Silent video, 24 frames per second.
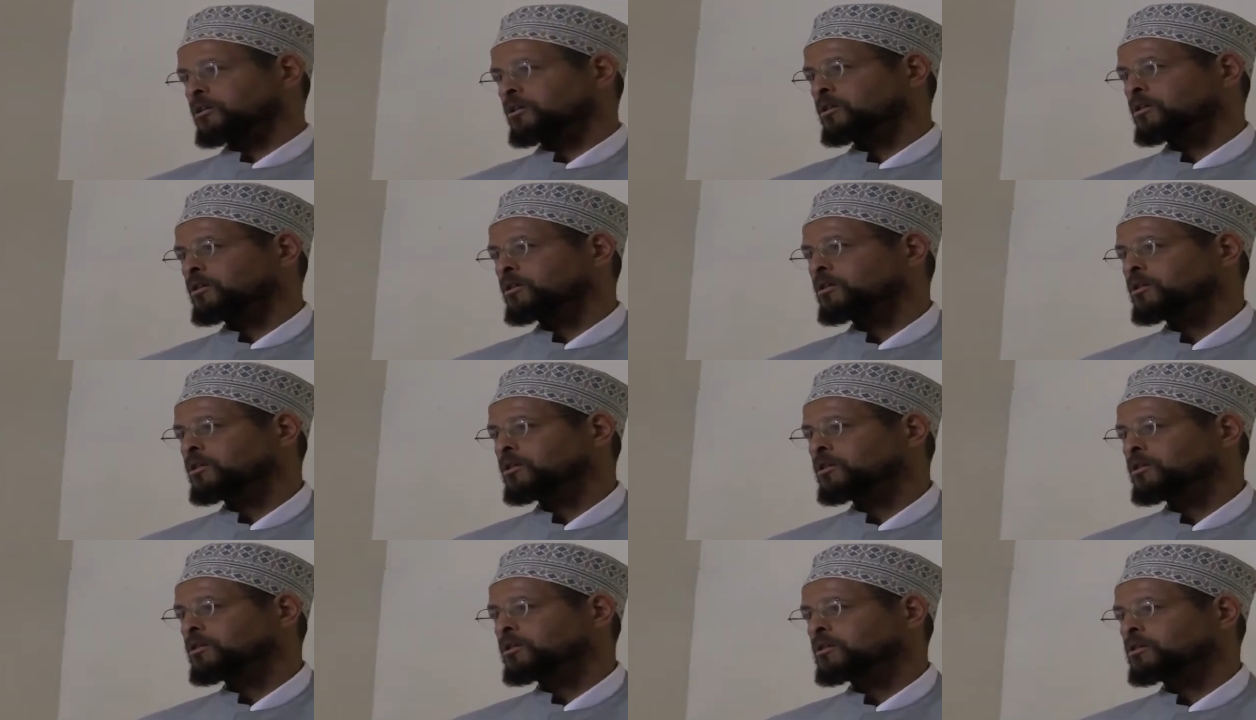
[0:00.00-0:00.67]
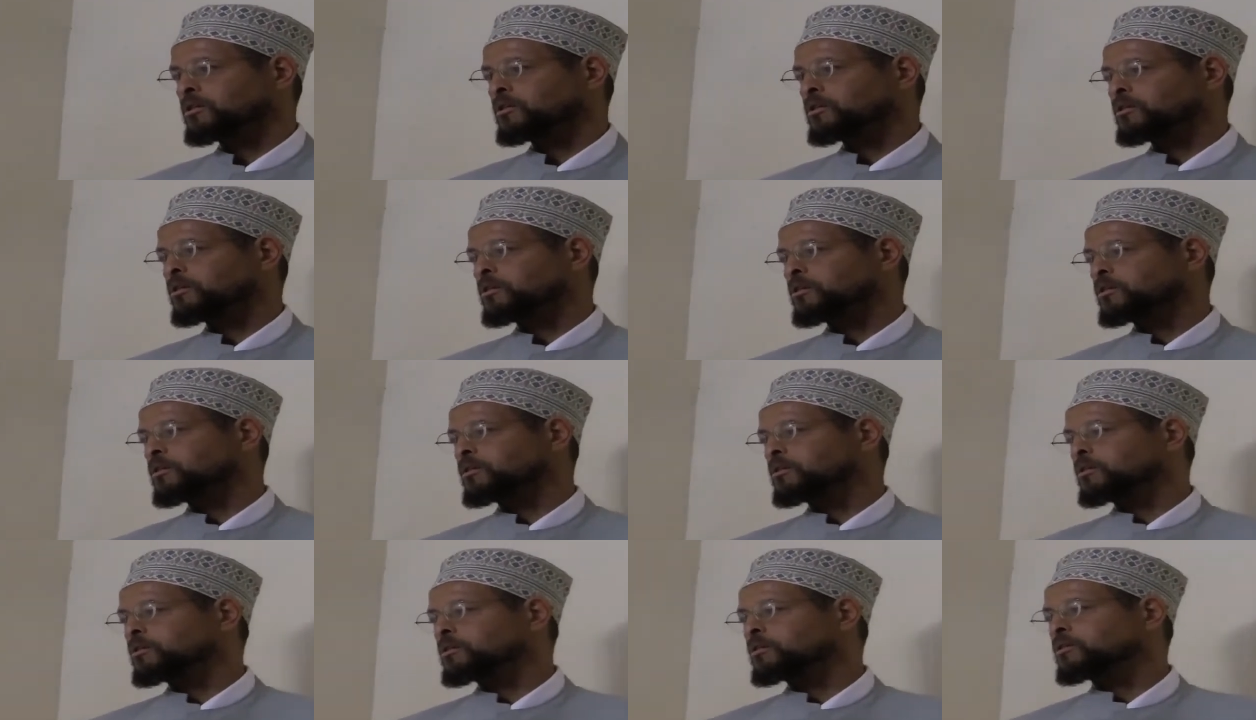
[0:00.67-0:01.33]

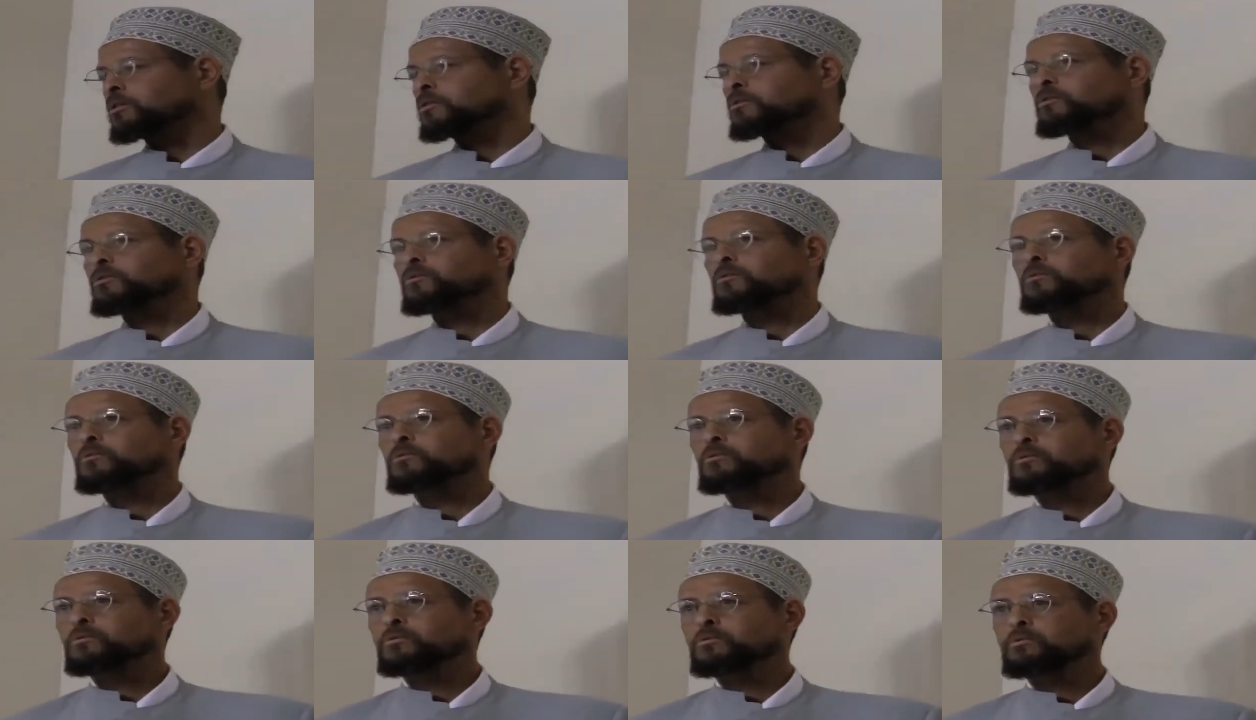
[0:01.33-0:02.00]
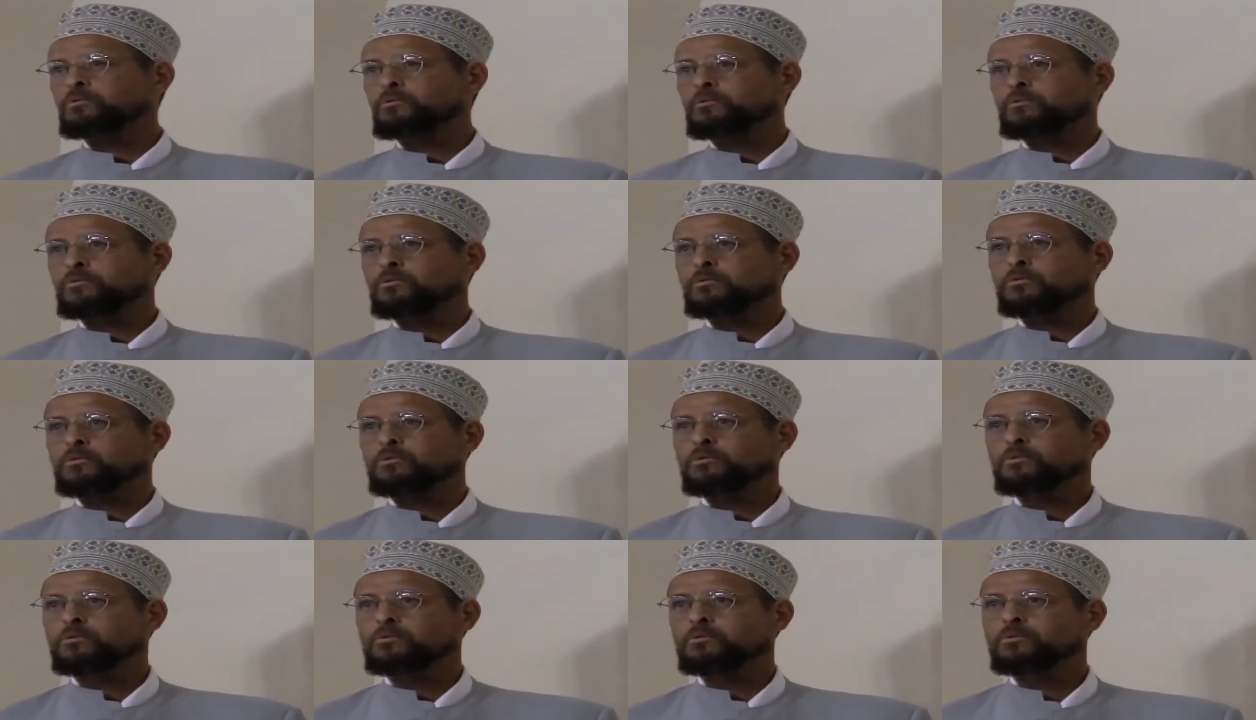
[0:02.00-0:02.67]

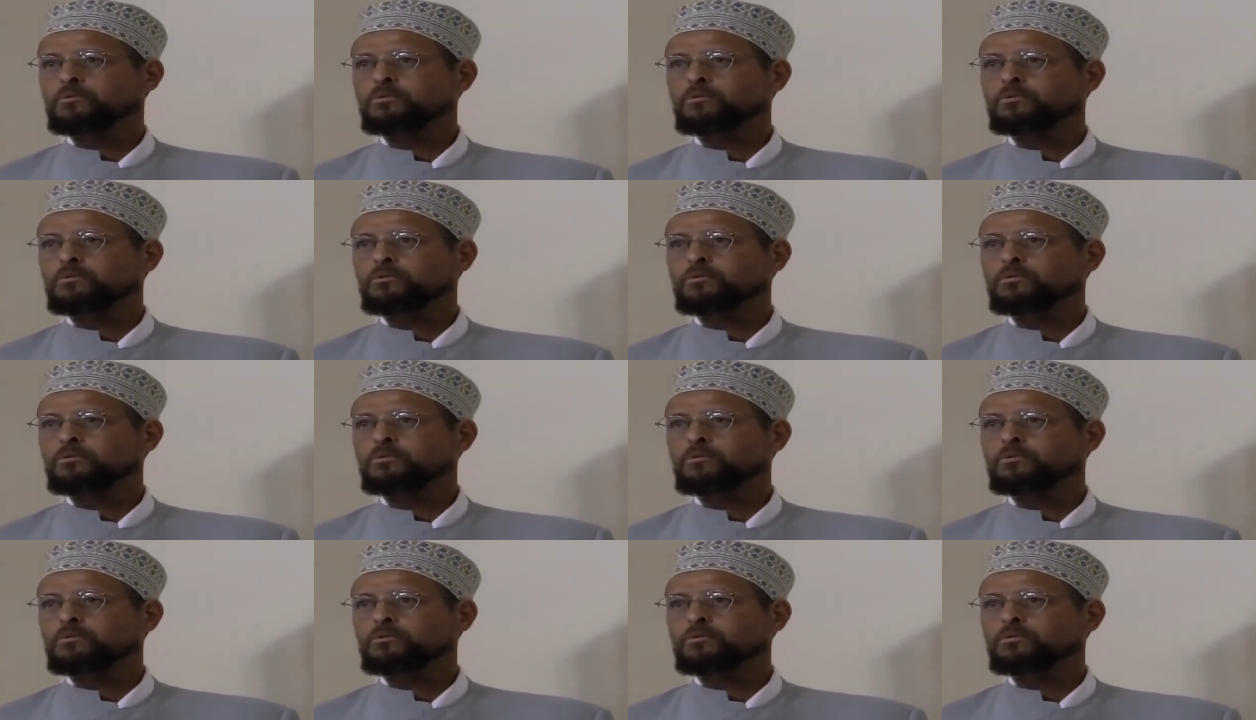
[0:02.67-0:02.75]
(silence)